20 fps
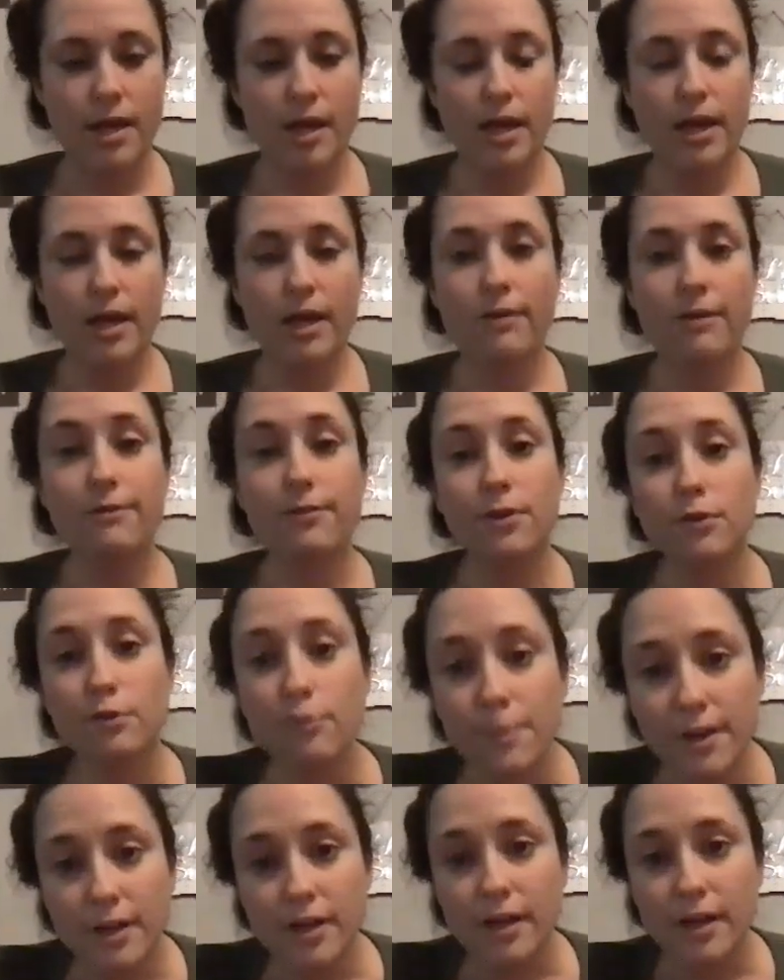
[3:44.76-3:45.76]
If you've
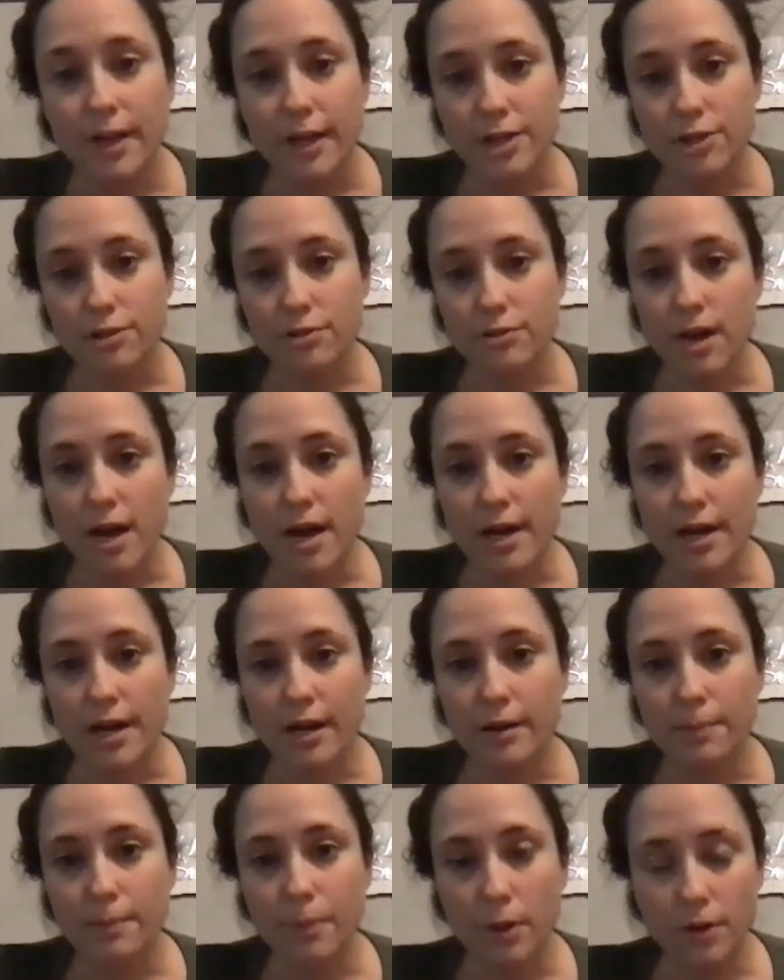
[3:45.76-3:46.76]
been an
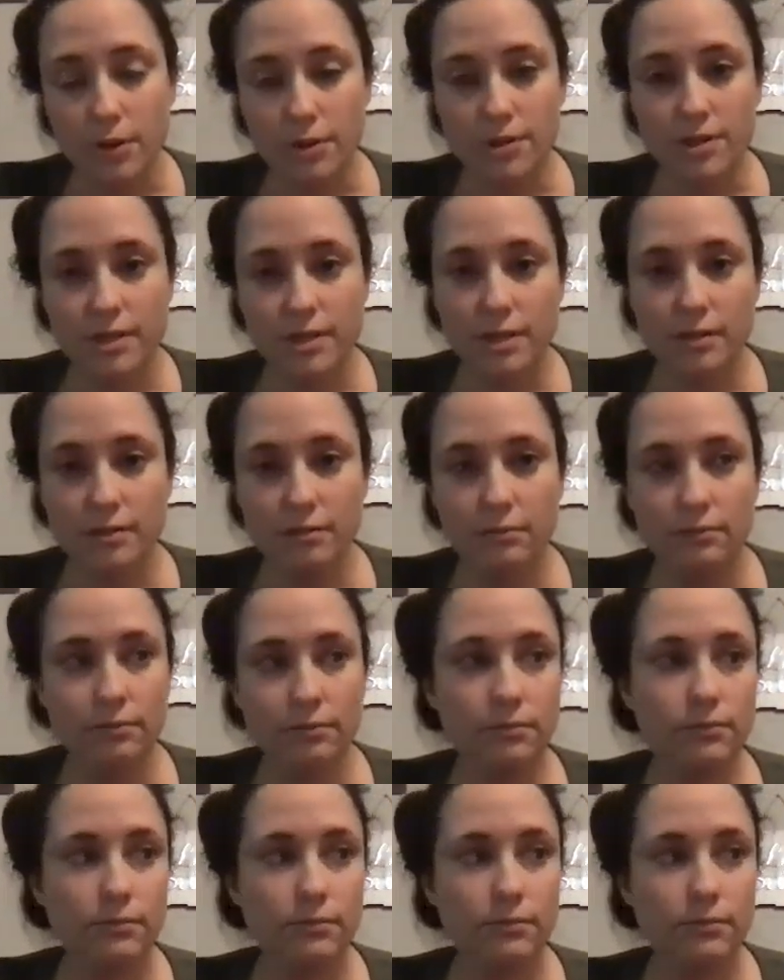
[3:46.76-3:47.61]
electronic person